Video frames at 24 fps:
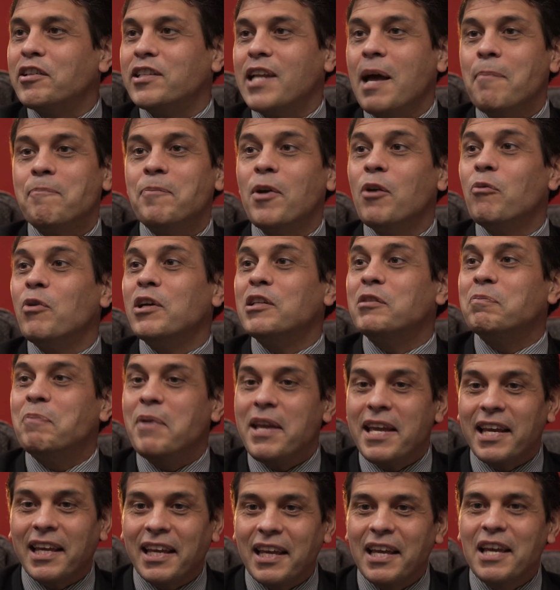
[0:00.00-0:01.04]
sample was
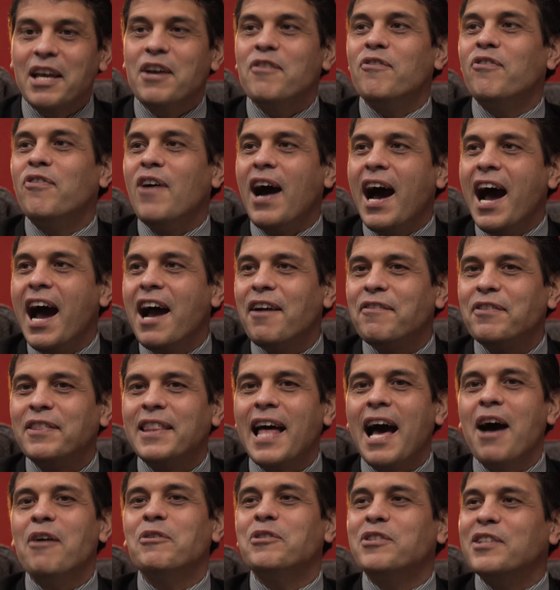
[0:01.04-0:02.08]
big
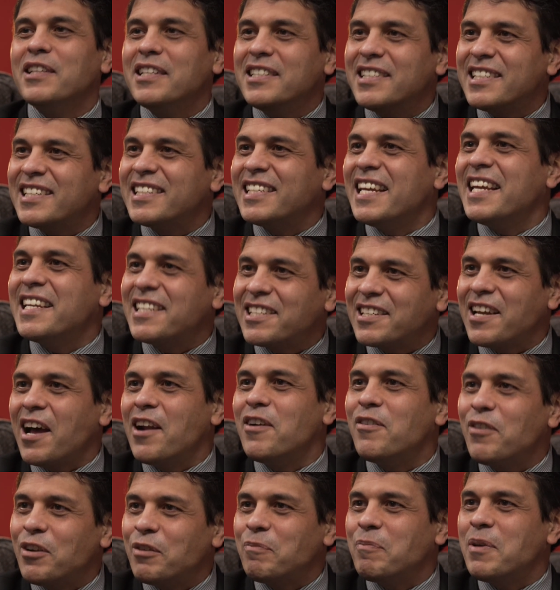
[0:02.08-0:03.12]

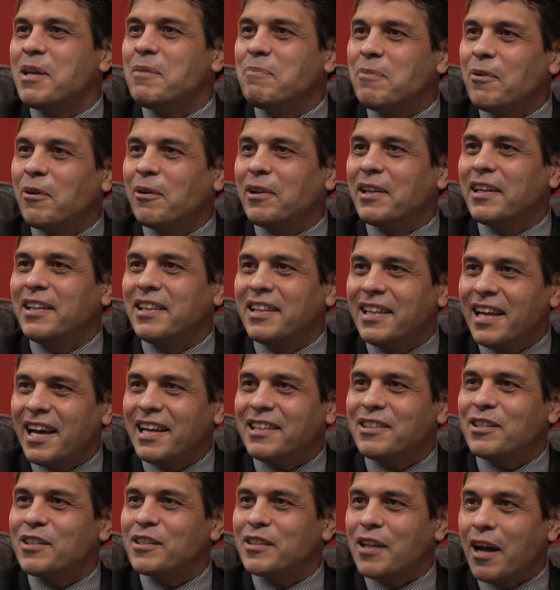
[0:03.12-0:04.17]
5,600 people in
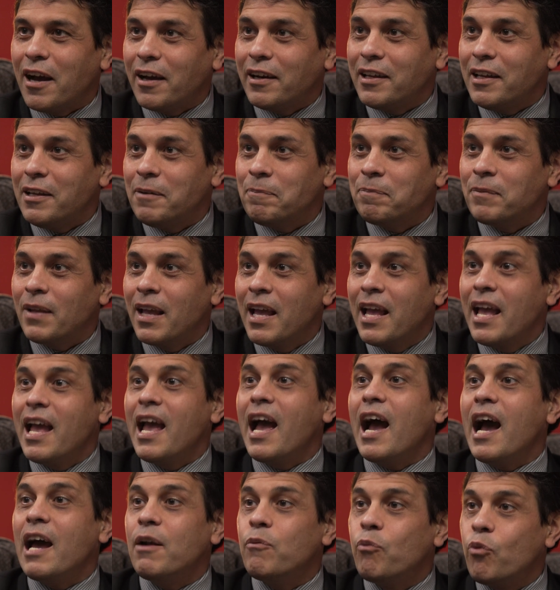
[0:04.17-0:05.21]
that study.
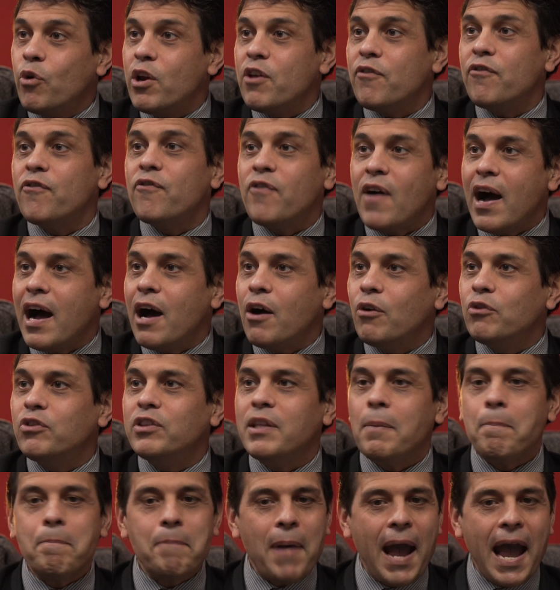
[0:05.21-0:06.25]
Mm. And we
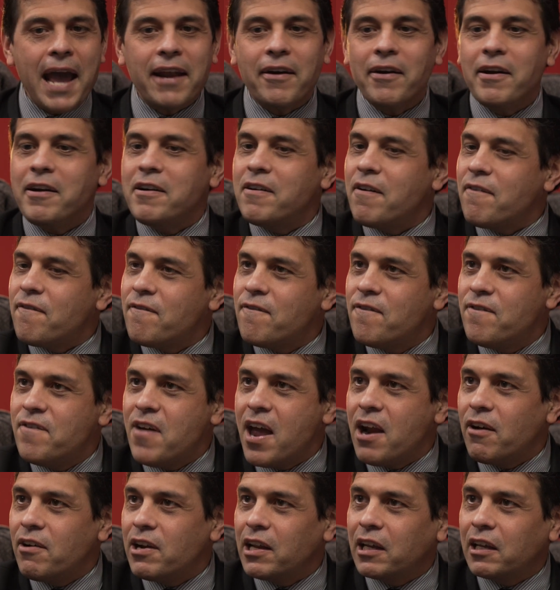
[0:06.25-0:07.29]
found the pattern
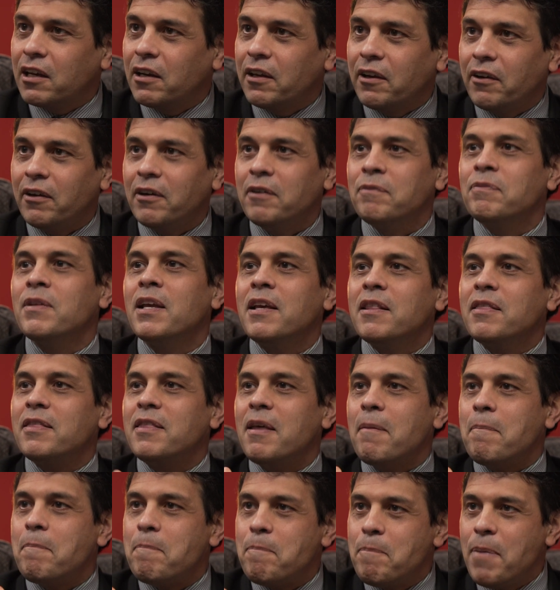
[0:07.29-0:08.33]
very clear.
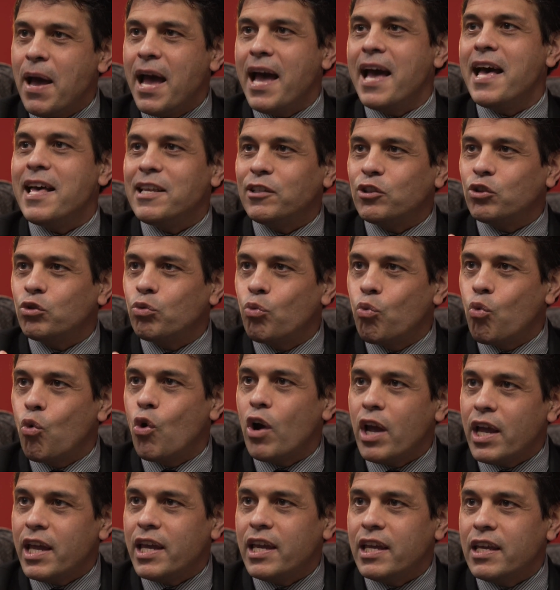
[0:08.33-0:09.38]
The best
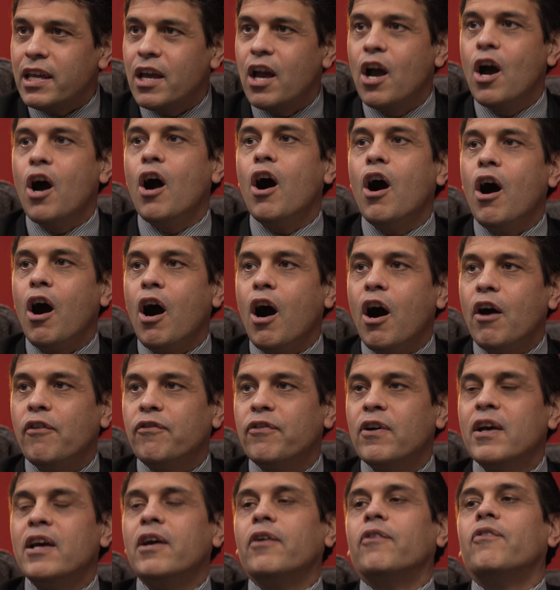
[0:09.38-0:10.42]
way
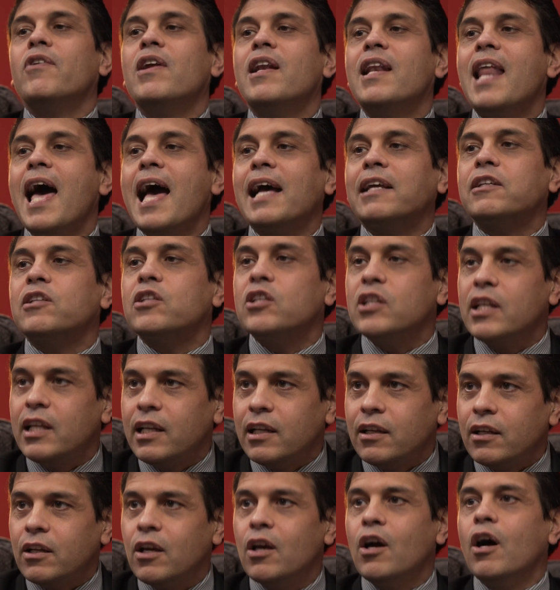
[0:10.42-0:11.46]
of
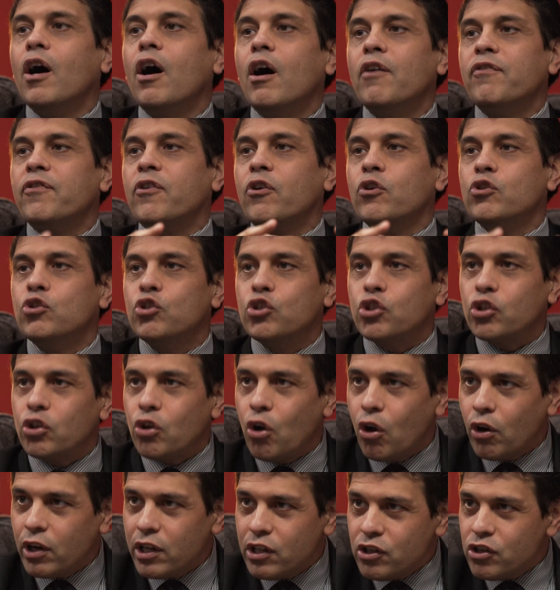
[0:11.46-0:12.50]
relaxing, of
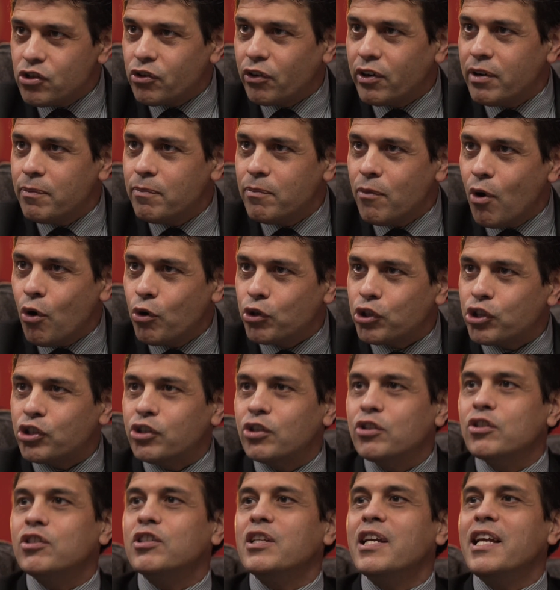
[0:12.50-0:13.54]
controlling your
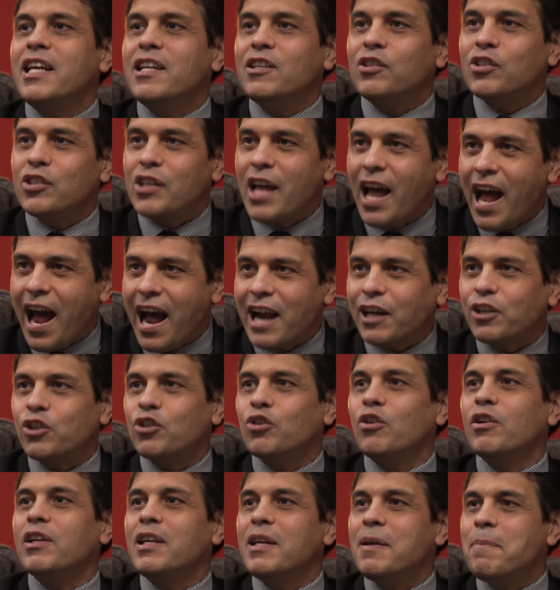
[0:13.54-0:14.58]
emotions is
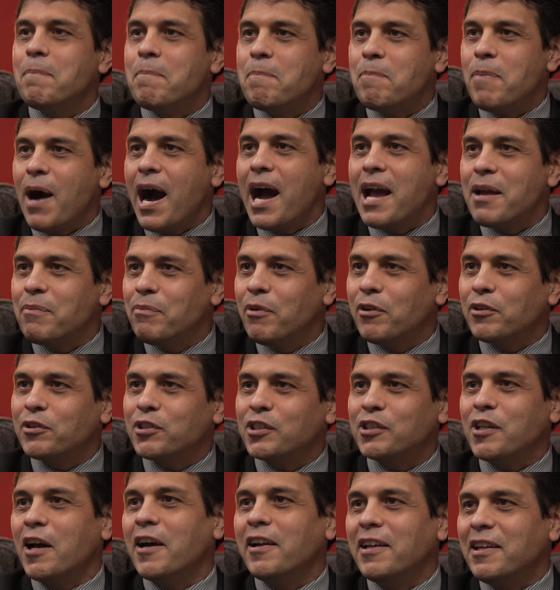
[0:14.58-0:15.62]
actually Bible
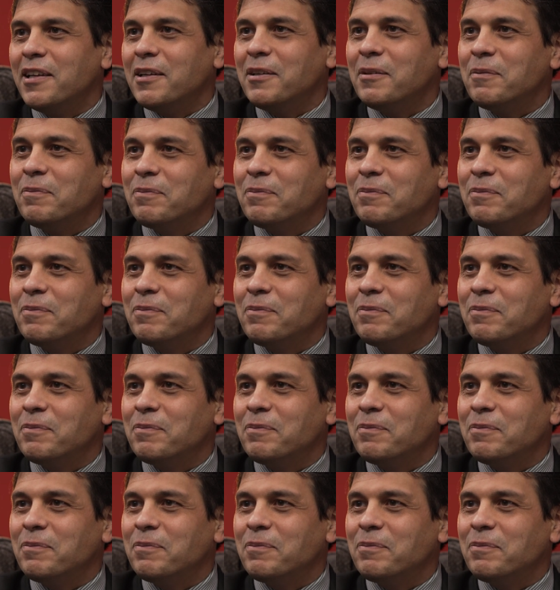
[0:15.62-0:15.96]
study.